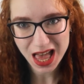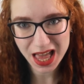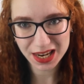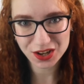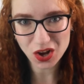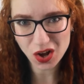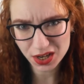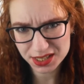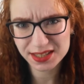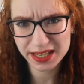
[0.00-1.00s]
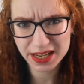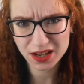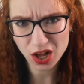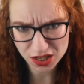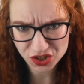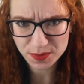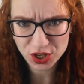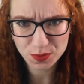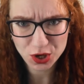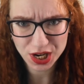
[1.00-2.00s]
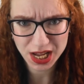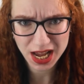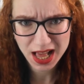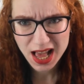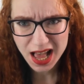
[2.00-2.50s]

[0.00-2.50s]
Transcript: And honestly, costuming community,